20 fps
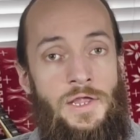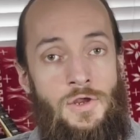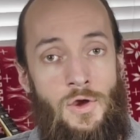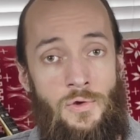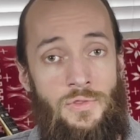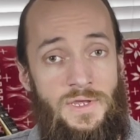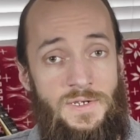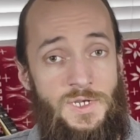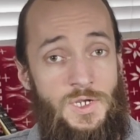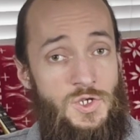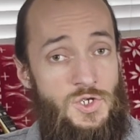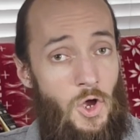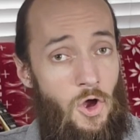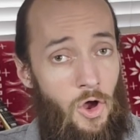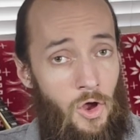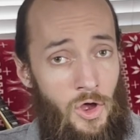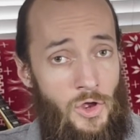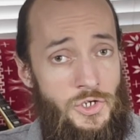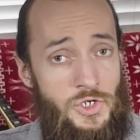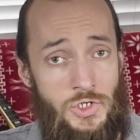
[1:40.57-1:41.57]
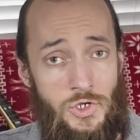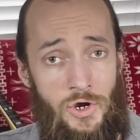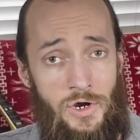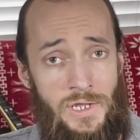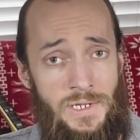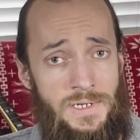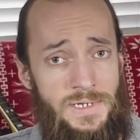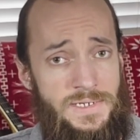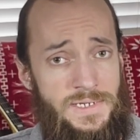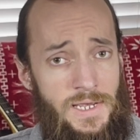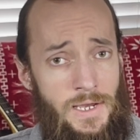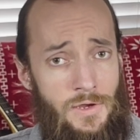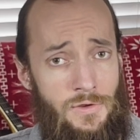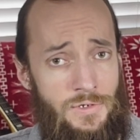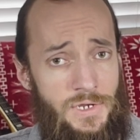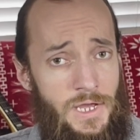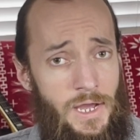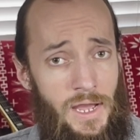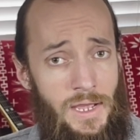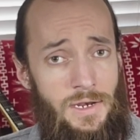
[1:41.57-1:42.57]
know this is all starting to
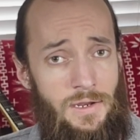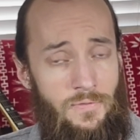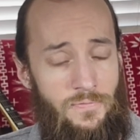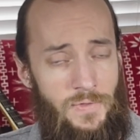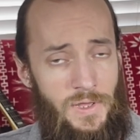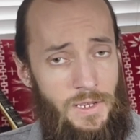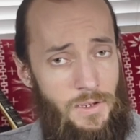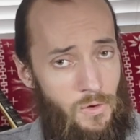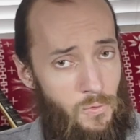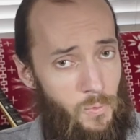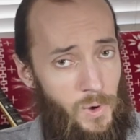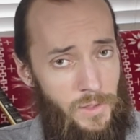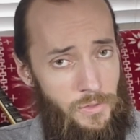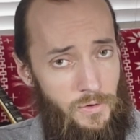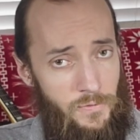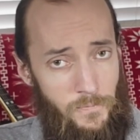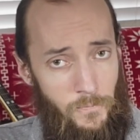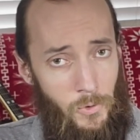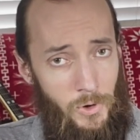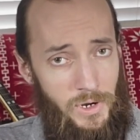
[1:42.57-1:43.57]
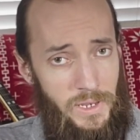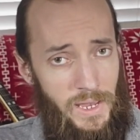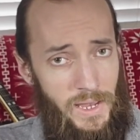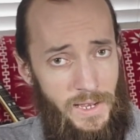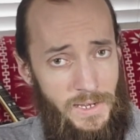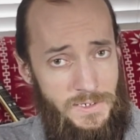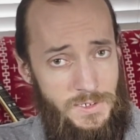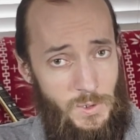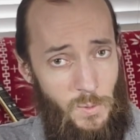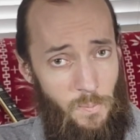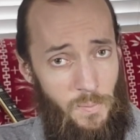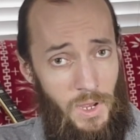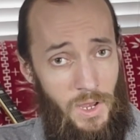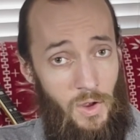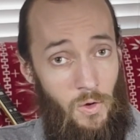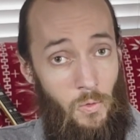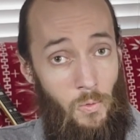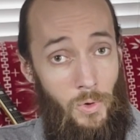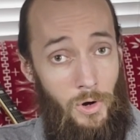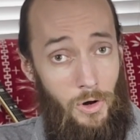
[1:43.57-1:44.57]
sound kind of like a weather forecast,
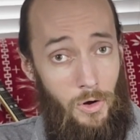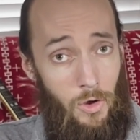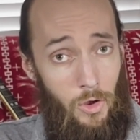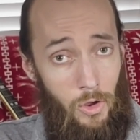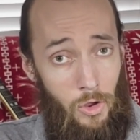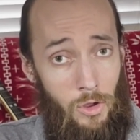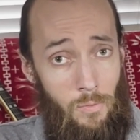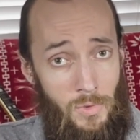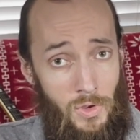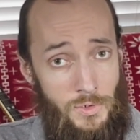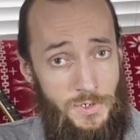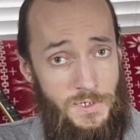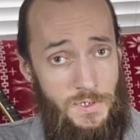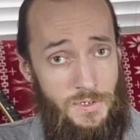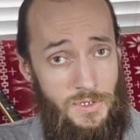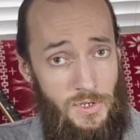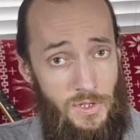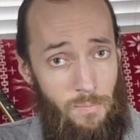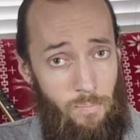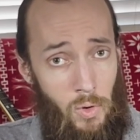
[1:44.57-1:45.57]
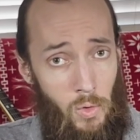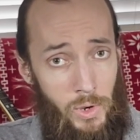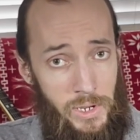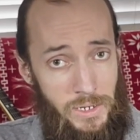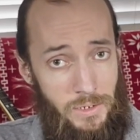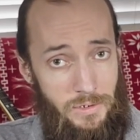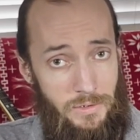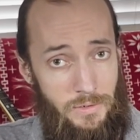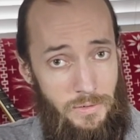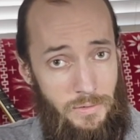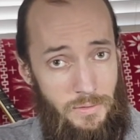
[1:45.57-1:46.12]
but we're almost to the point.